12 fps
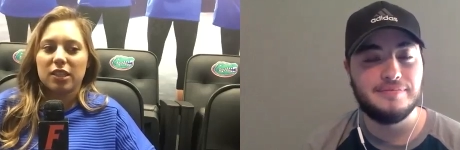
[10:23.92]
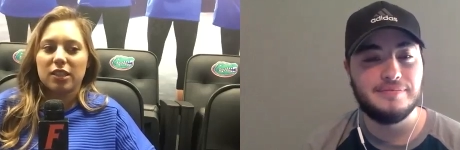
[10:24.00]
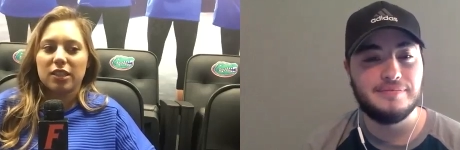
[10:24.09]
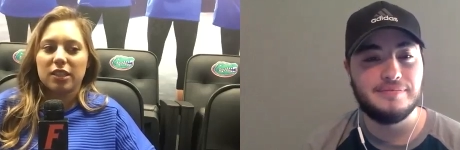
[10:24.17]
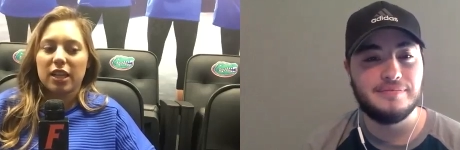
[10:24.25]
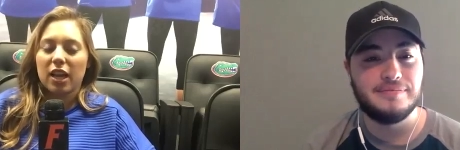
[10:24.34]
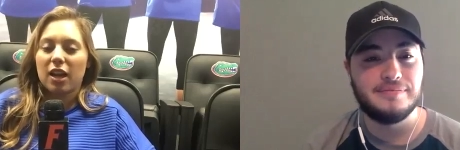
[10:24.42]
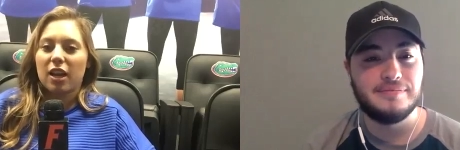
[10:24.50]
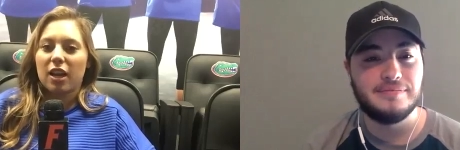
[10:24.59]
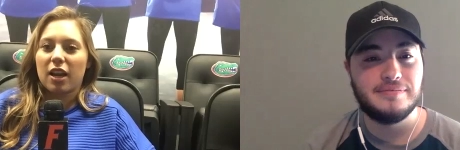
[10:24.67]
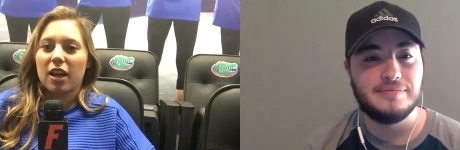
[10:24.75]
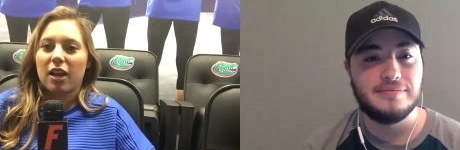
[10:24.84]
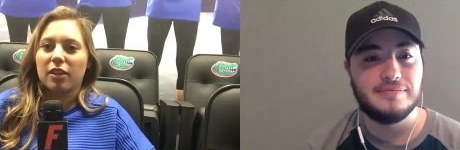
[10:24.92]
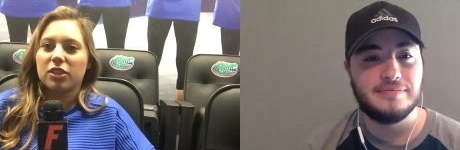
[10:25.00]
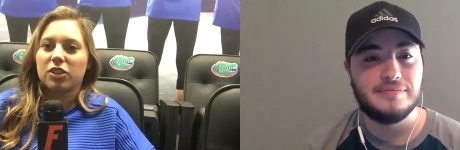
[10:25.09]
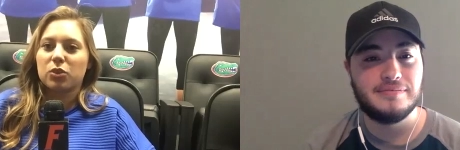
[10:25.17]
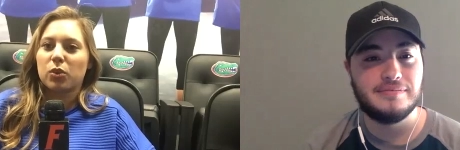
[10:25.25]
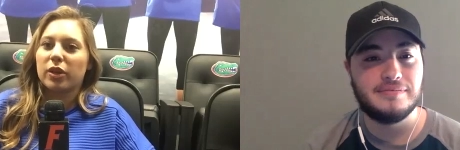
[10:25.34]
Speaker 1: yeah, I
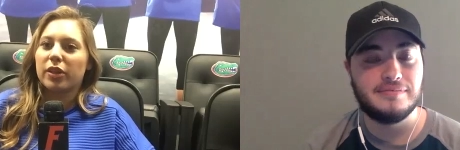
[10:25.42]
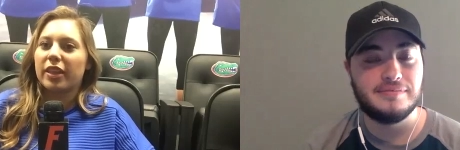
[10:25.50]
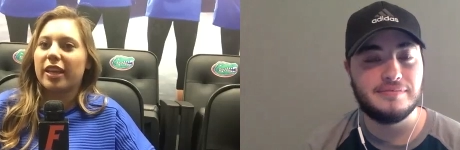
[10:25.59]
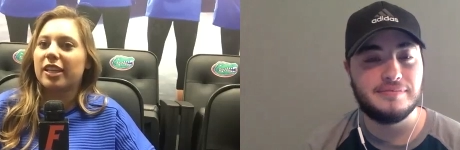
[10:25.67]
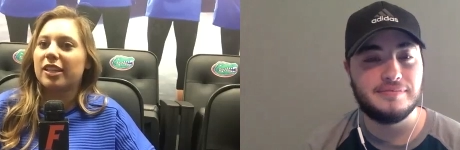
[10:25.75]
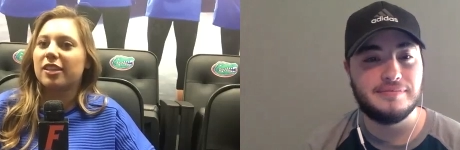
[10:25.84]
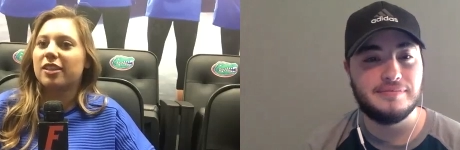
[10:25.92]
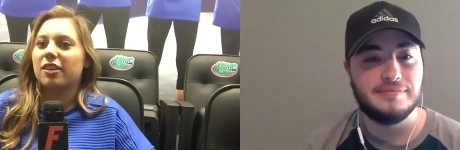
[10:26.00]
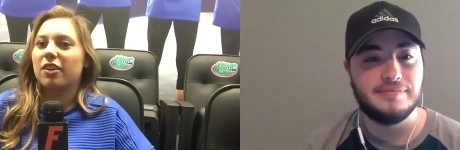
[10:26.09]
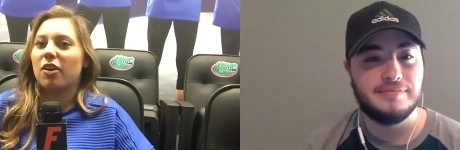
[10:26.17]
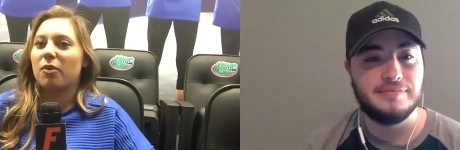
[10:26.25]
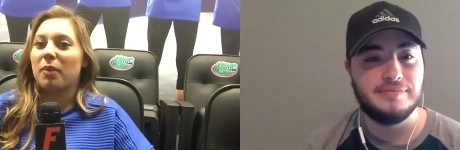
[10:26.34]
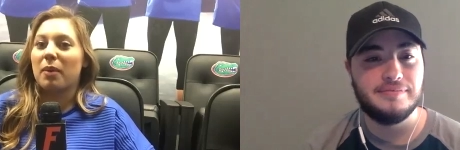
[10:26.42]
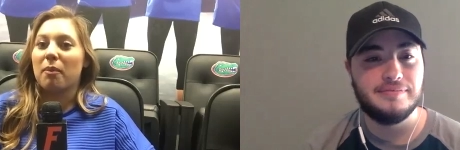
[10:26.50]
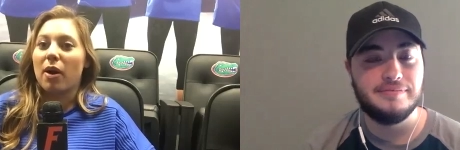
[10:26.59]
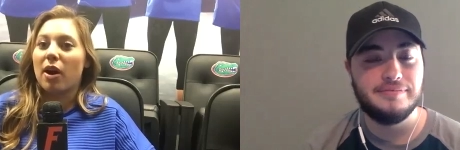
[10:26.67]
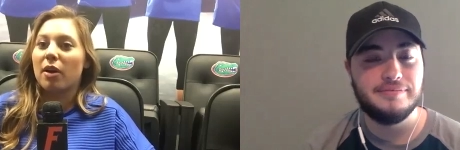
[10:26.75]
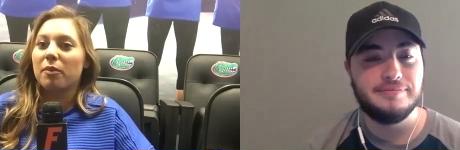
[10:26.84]
just want to thank my
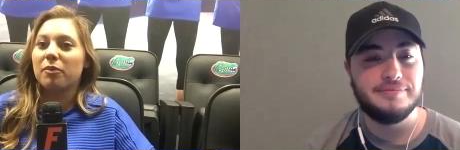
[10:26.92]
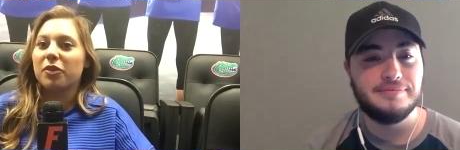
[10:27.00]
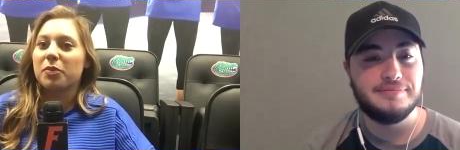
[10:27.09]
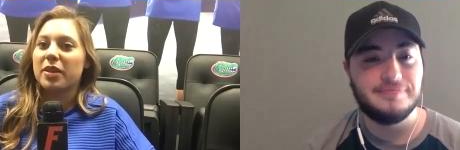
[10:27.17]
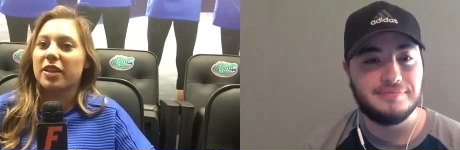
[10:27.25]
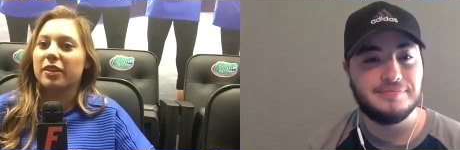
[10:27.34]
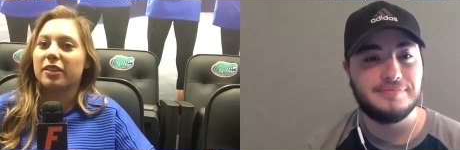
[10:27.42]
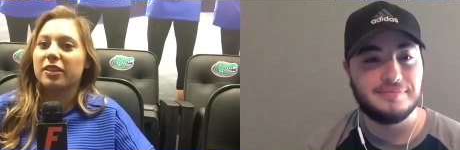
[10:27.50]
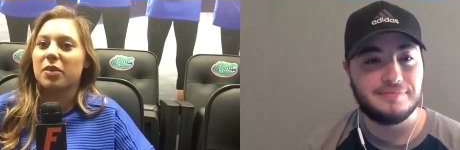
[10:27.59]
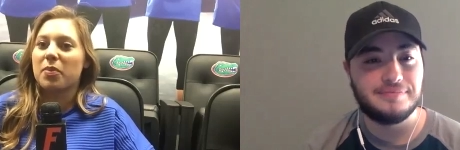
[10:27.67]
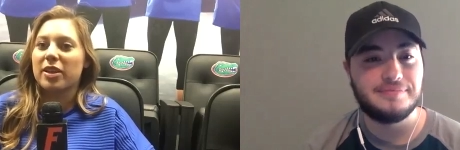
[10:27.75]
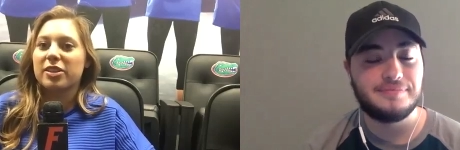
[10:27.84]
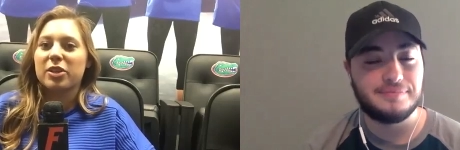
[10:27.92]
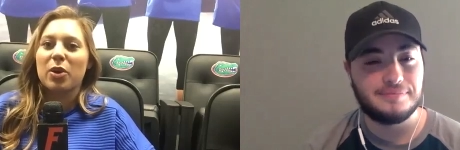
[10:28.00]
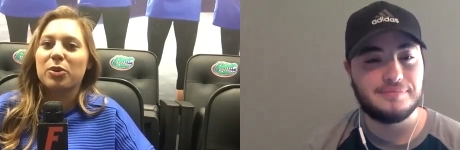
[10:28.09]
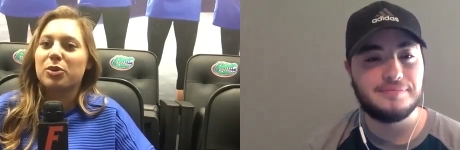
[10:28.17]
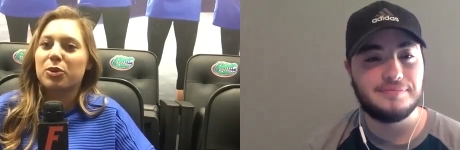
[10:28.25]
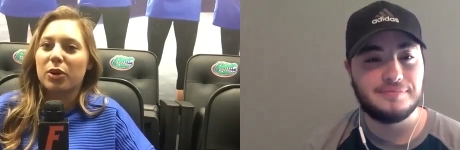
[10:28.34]
mom for being the best
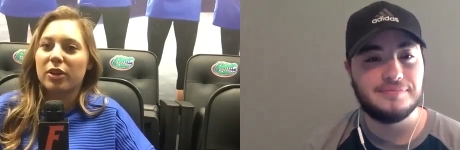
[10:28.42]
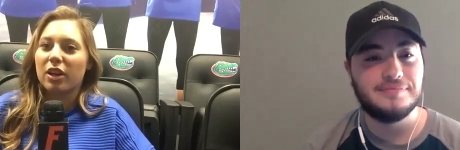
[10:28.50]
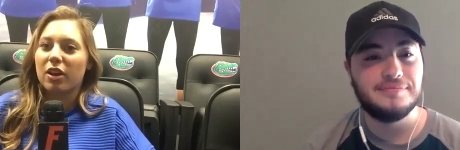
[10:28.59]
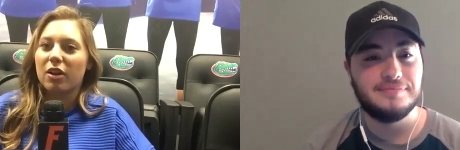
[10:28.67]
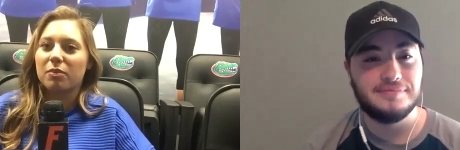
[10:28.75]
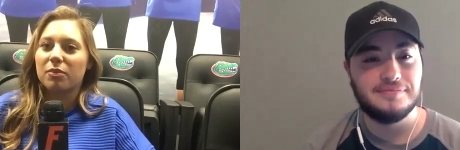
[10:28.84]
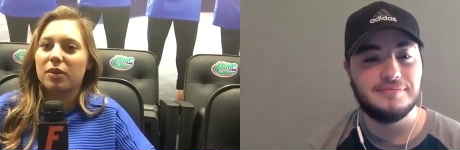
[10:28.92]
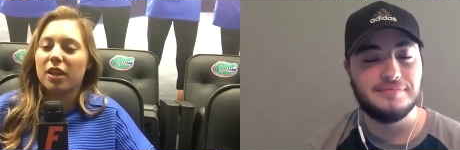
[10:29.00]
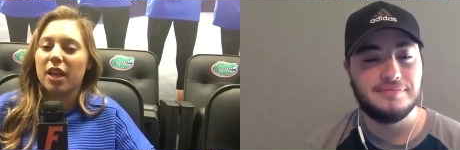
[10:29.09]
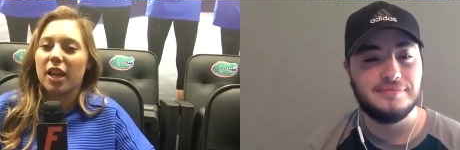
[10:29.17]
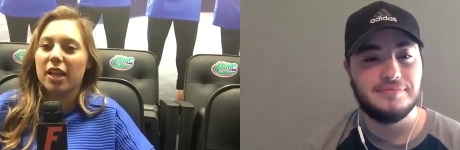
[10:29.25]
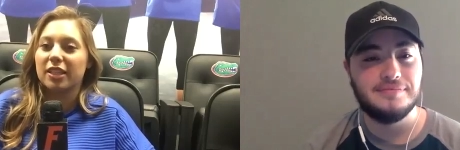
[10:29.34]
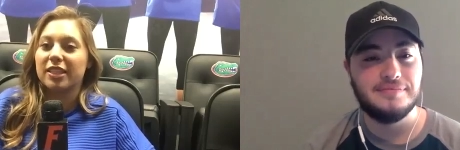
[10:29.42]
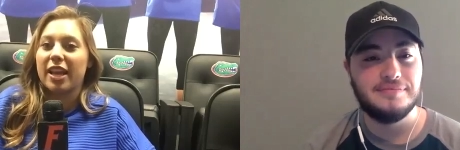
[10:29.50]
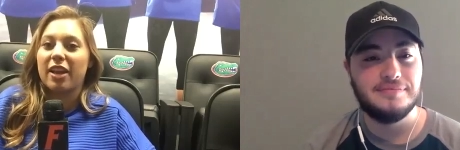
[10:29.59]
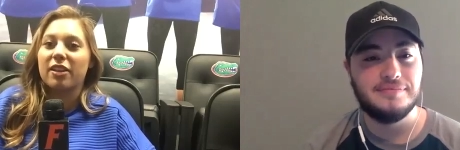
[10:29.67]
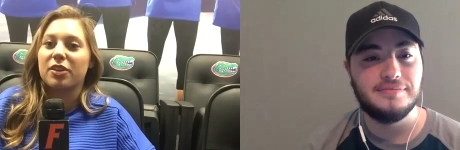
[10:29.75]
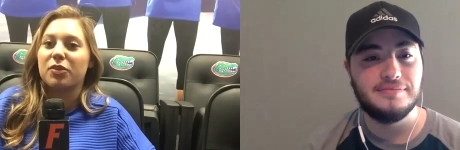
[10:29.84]
coach growing up and
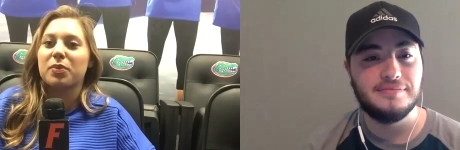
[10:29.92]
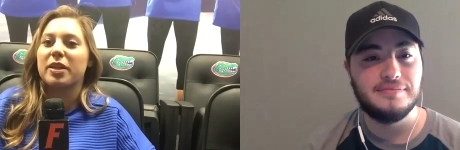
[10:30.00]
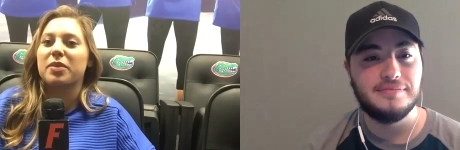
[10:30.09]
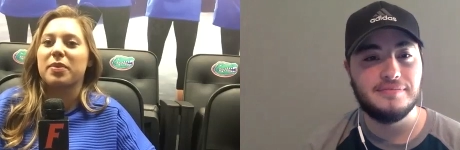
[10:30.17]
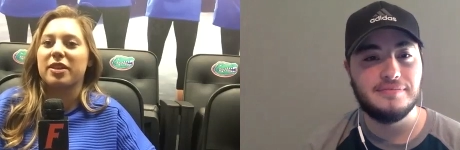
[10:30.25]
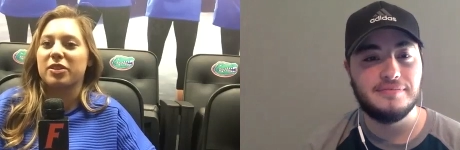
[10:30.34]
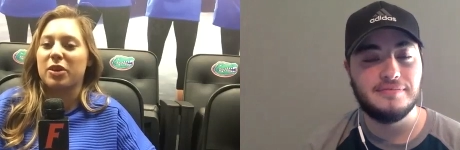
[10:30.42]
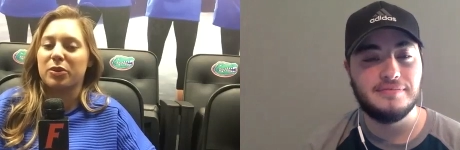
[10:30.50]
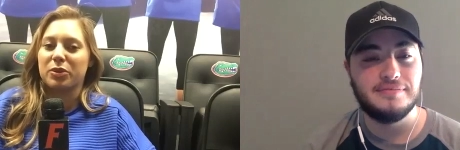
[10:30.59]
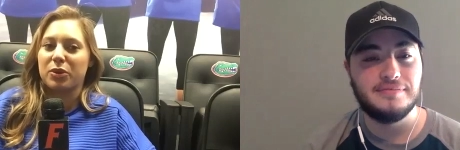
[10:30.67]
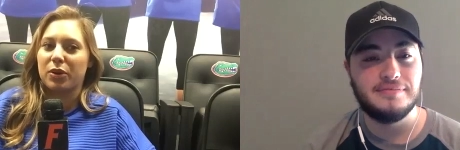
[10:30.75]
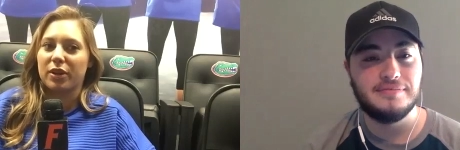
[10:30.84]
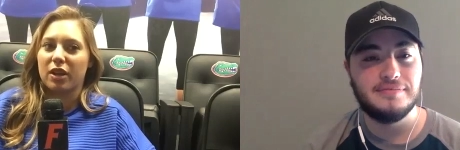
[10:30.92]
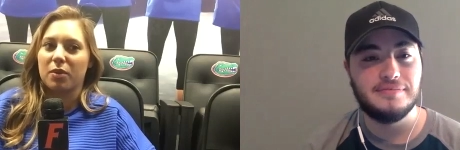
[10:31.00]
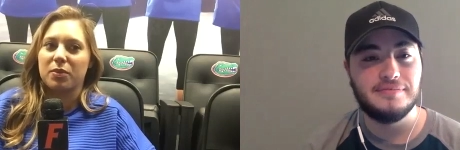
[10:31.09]
Kelly for being the best coach growing up.